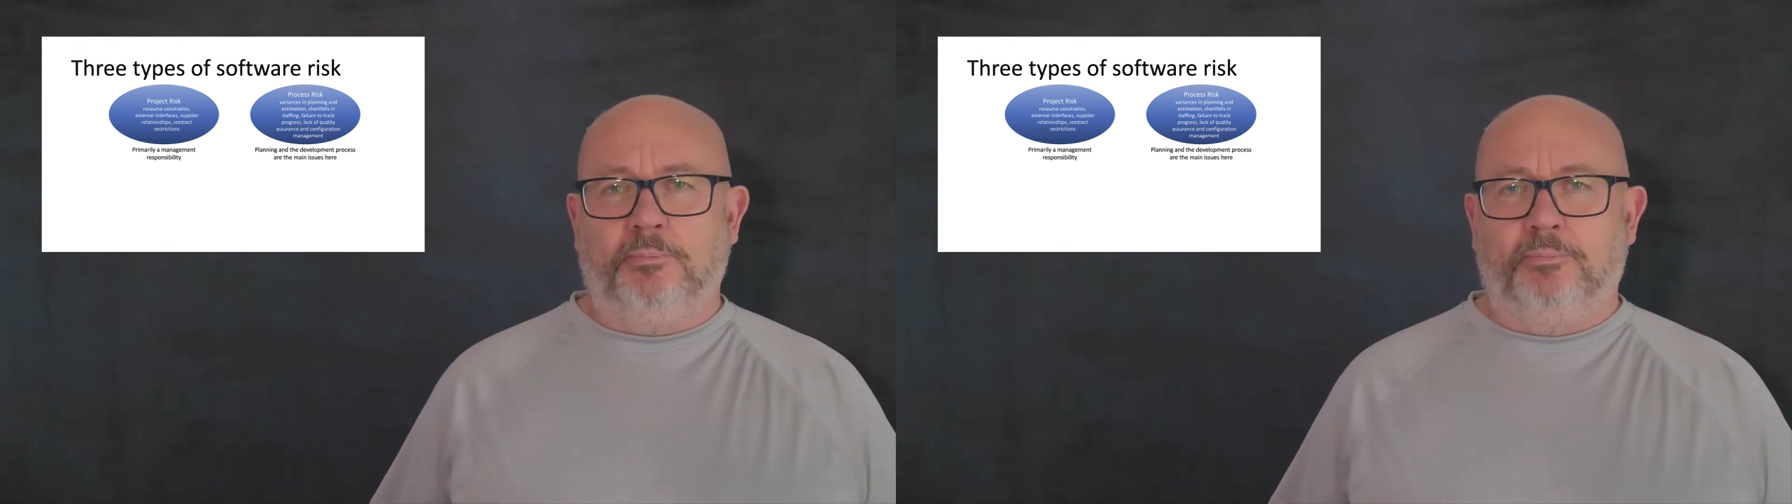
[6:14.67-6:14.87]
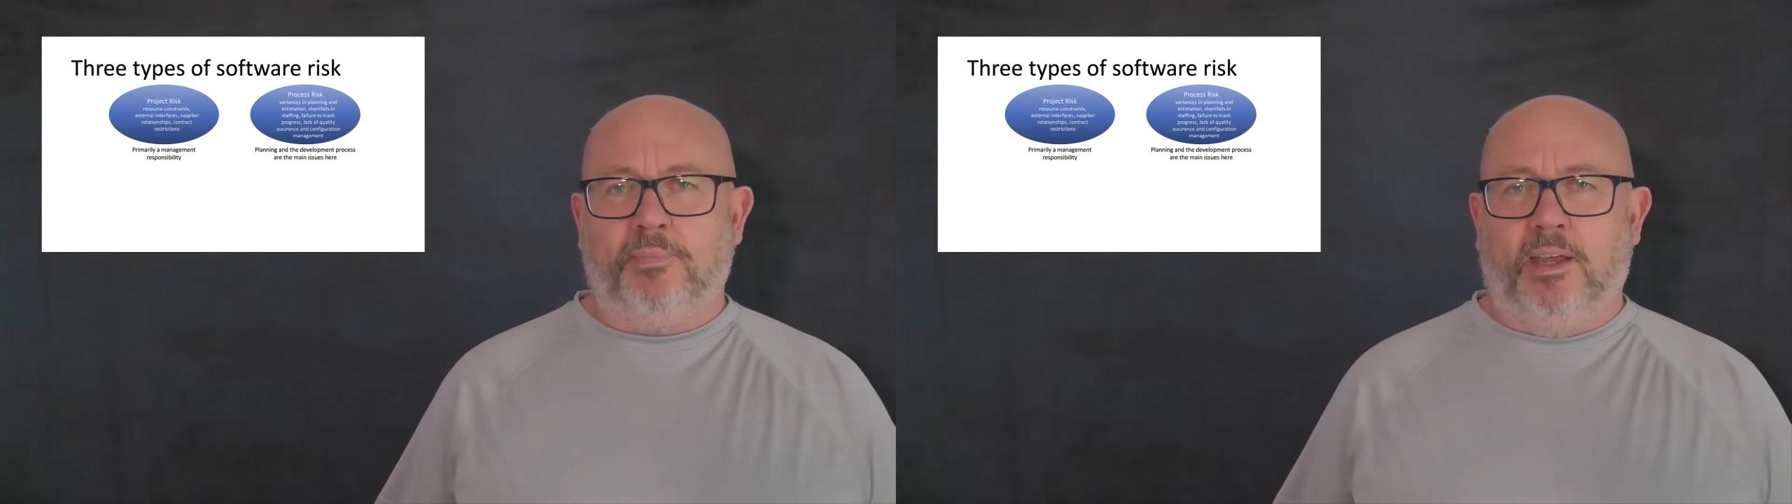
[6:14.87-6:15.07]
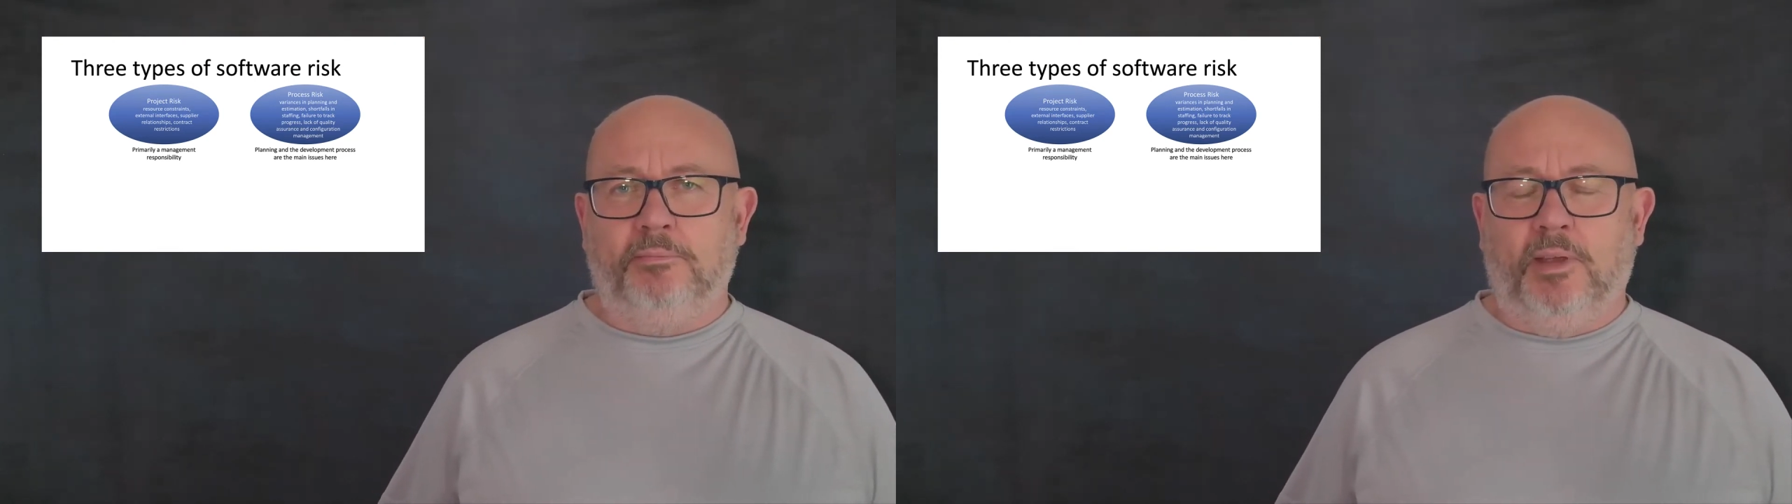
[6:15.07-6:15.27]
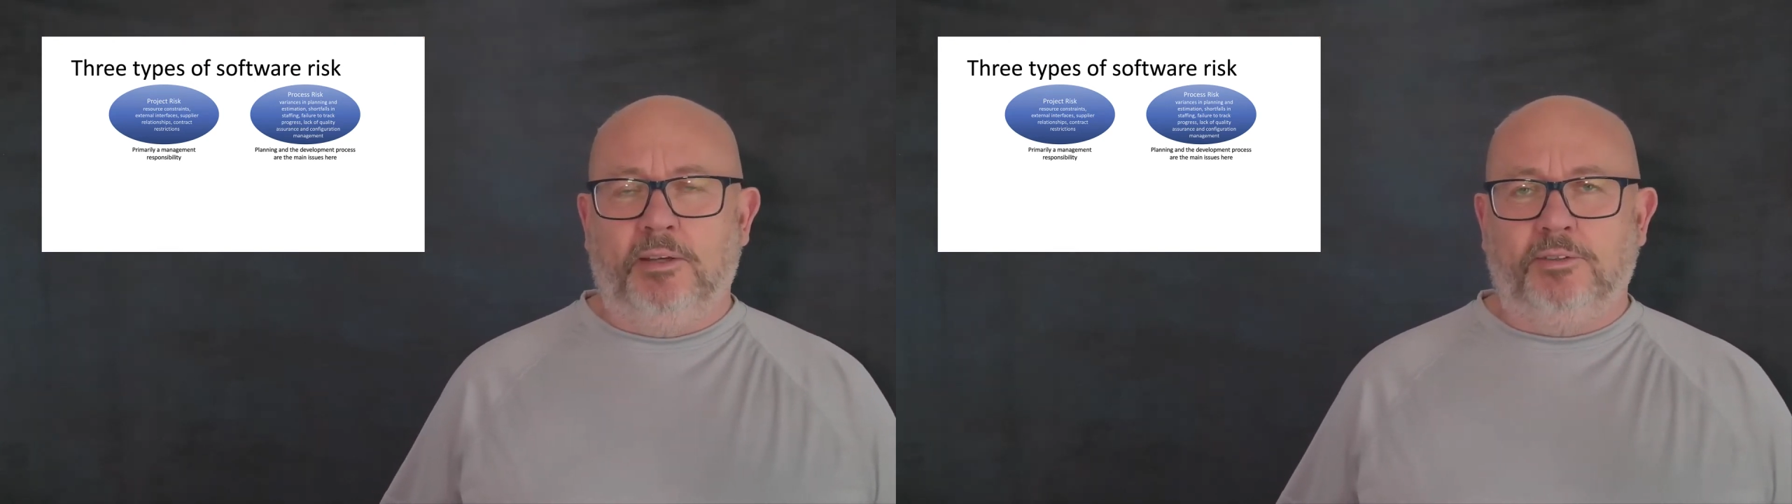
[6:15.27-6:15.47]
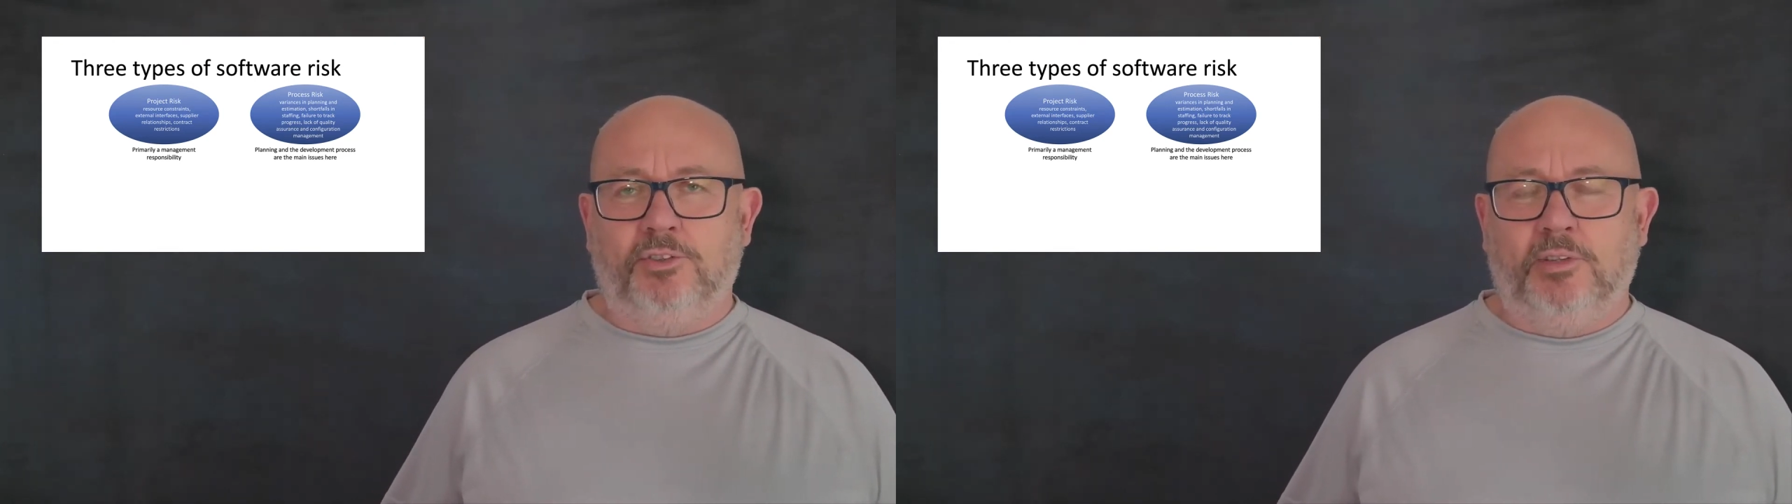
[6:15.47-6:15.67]

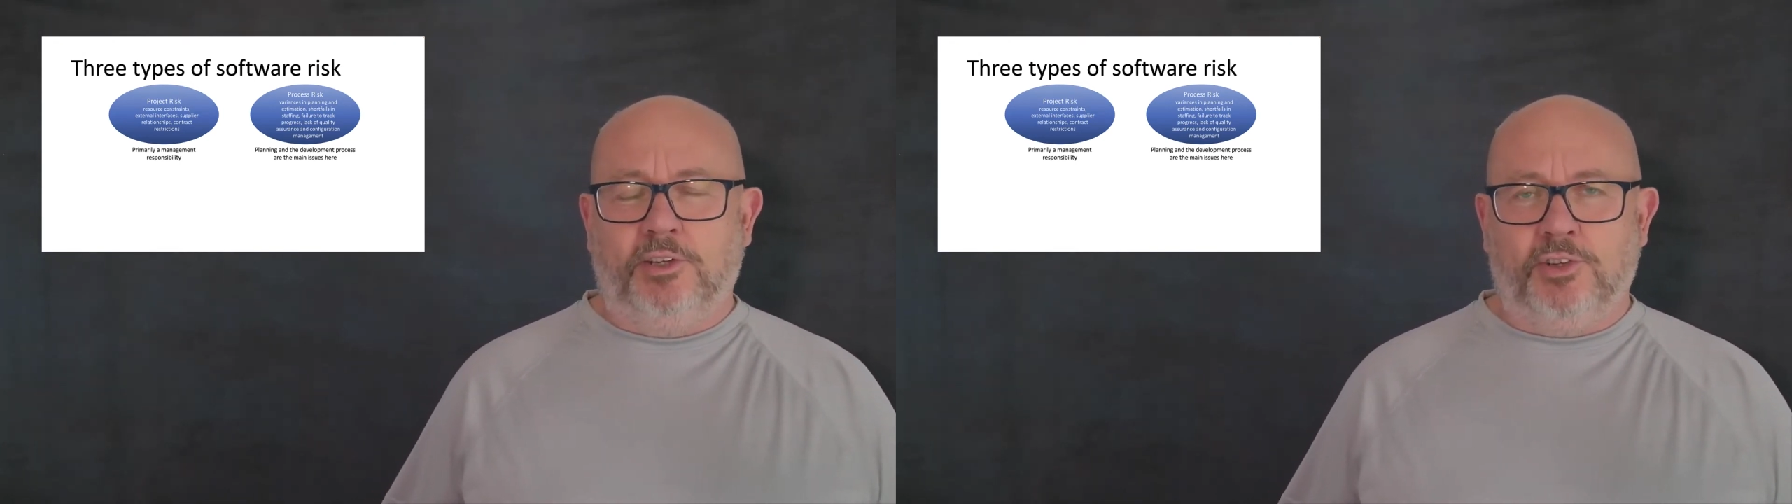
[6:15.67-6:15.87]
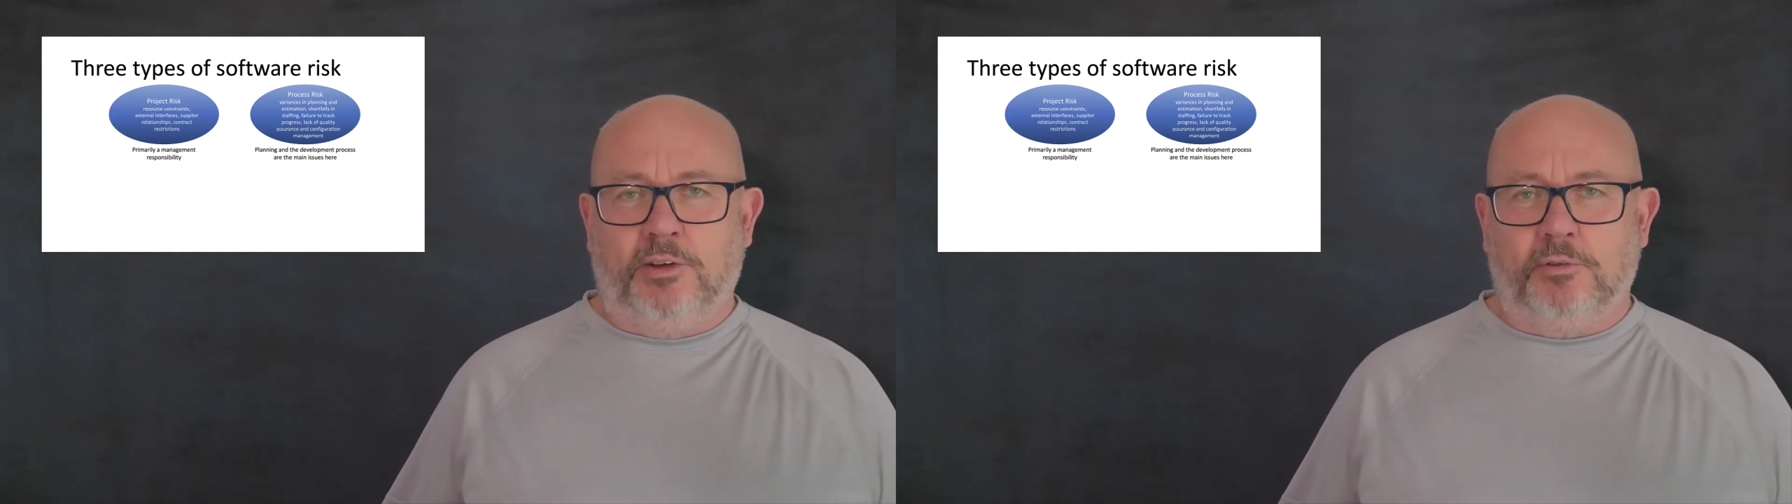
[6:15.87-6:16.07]
in general.